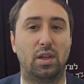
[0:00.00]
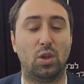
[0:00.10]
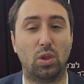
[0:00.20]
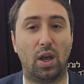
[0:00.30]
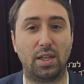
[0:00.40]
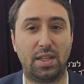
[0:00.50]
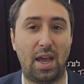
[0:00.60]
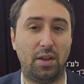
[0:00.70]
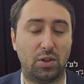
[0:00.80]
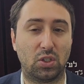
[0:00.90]
you lie
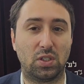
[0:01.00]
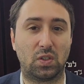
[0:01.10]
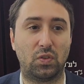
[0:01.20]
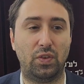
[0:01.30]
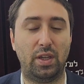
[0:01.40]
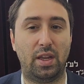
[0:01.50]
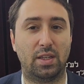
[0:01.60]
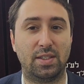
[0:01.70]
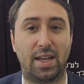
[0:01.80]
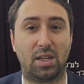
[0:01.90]
down, you're 6 feet, and
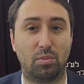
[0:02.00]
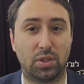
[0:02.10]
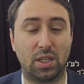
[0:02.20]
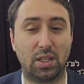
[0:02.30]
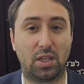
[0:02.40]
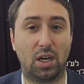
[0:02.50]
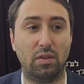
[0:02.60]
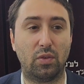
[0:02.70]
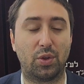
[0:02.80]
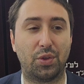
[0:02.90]
it's not completely
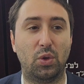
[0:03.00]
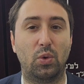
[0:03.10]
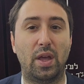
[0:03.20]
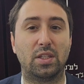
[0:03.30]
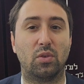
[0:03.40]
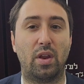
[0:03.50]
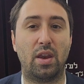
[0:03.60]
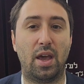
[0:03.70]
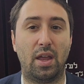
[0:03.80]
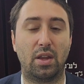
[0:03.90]
covering you, that's already
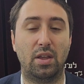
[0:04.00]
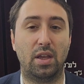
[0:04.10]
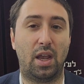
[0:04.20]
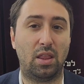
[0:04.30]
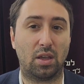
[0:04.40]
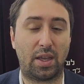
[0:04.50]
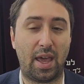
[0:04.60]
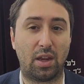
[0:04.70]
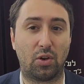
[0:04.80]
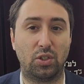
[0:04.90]
not in the
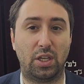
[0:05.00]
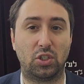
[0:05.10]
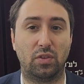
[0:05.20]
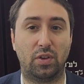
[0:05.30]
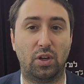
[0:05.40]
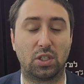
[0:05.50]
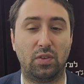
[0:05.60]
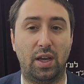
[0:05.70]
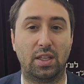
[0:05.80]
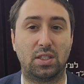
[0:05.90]
categorization of diras
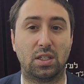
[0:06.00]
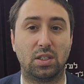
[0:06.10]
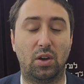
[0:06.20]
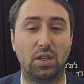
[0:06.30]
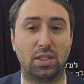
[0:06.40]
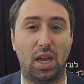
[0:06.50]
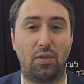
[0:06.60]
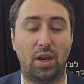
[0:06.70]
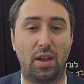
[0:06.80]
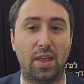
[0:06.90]
kva. It's still diras
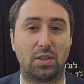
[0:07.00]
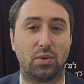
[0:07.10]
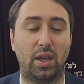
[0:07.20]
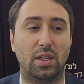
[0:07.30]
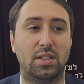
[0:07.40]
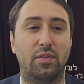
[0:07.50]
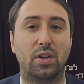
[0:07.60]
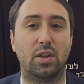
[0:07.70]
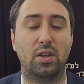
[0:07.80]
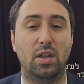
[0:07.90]
arai, and that's okay. It's never
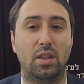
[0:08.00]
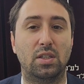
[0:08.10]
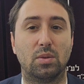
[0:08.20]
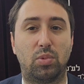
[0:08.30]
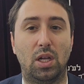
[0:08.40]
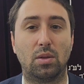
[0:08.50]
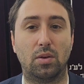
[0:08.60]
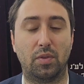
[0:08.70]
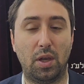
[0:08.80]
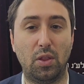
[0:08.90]
going. This is a problem
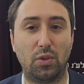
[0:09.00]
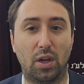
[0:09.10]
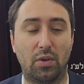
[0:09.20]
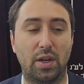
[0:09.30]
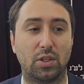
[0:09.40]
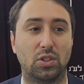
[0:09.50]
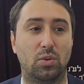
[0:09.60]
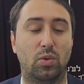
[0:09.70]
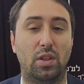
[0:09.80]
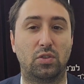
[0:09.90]
coming the other
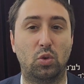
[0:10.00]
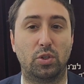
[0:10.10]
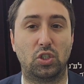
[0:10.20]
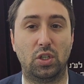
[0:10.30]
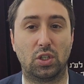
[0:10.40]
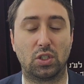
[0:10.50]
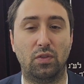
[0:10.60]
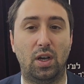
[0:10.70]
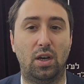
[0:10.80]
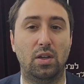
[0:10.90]
direction. There's too much of diras
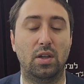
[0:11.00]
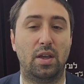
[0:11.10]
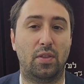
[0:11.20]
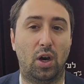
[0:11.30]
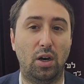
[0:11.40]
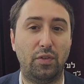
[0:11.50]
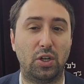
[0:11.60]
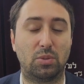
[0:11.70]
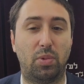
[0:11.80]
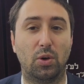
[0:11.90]
kva. The avir
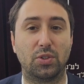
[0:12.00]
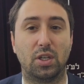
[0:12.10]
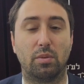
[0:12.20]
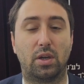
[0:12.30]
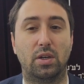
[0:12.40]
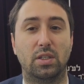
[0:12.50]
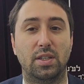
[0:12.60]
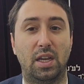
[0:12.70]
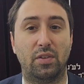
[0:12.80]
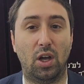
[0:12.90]
is posel because it's
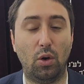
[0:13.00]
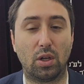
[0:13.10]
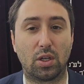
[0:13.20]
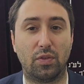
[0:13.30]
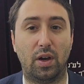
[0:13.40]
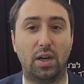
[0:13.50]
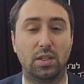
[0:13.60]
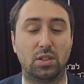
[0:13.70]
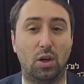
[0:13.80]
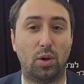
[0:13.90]
not even all kva.
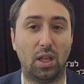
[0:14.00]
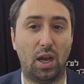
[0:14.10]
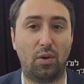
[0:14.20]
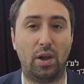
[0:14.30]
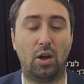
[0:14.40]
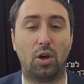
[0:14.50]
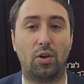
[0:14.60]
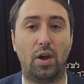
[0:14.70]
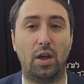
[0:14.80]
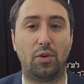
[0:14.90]
It's an all arai. All
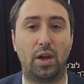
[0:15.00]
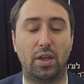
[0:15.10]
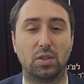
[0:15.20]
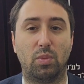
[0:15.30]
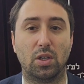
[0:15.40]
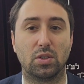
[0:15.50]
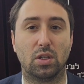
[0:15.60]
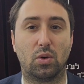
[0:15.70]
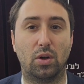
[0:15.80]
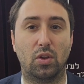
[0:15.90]
arai is posel
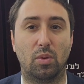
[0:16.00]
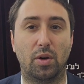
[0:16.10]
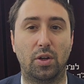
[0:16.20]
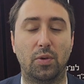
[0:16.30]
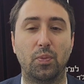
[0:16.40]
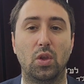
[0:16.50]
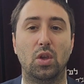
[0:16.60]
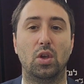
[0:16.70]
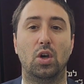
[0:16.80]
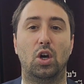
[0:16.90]
according to Rabbanan.
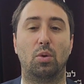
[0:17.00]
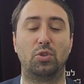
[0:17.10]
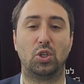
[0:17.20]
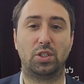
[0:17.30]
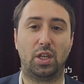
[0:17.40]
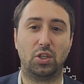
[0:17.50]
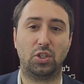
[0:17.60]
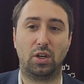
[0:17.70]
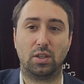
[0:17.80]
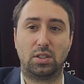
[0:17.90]
Hope you enjoyed today's
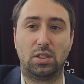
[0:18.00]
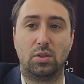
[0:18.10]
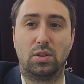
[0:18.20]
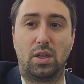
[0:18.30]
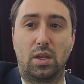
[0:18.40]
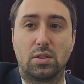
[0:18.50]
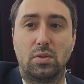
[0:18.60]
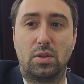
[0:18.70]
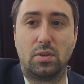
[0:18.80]
share. See you on the next one.